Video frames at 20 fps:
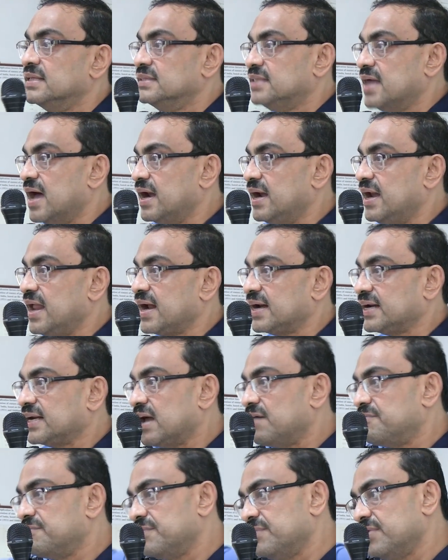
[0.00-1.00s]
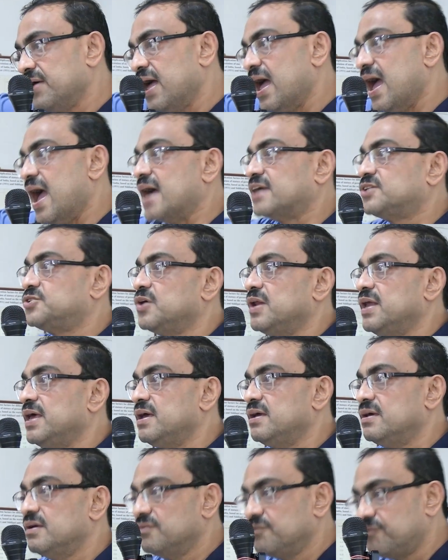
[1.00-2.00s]
The rectum
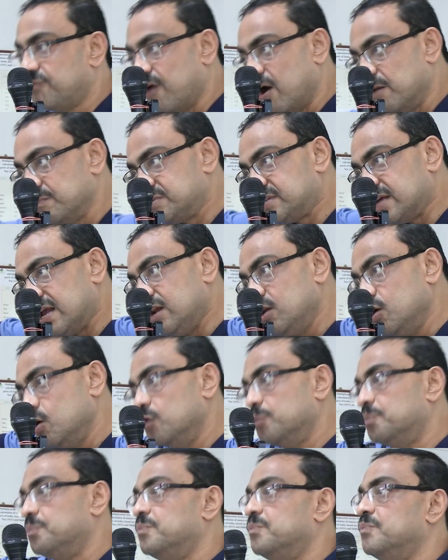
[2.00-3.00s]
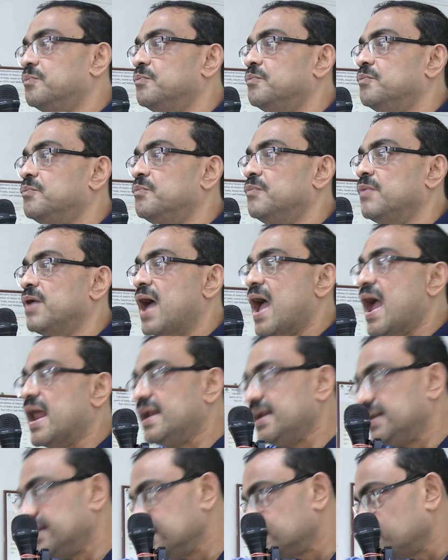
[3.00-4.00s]
actually forms a loop
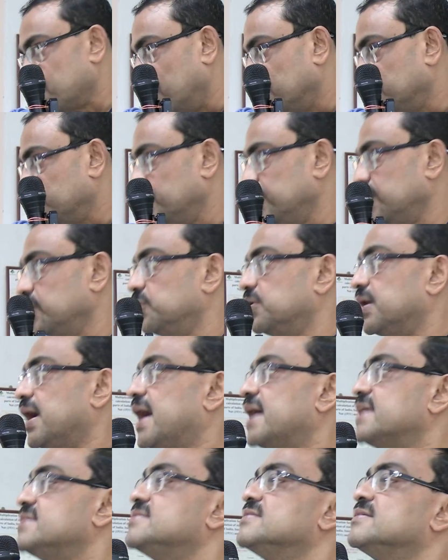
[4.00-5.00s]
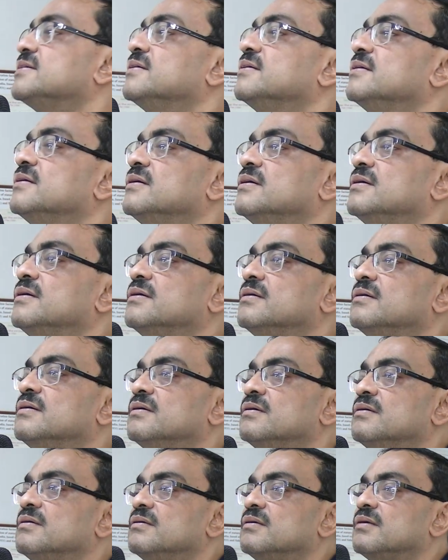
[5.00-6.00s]
and it is continued as
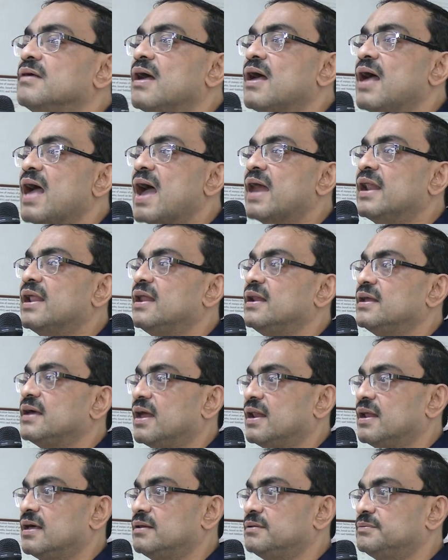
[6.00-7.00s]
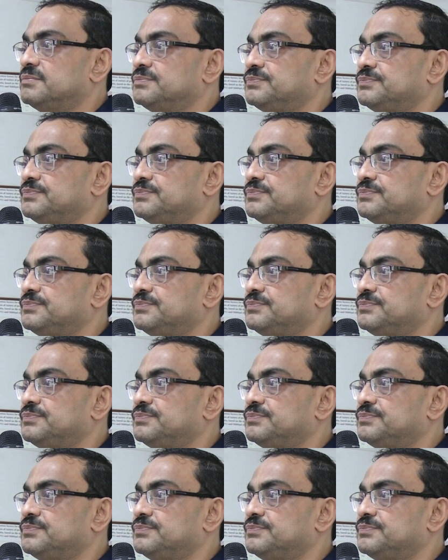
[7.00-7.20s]
anal canal.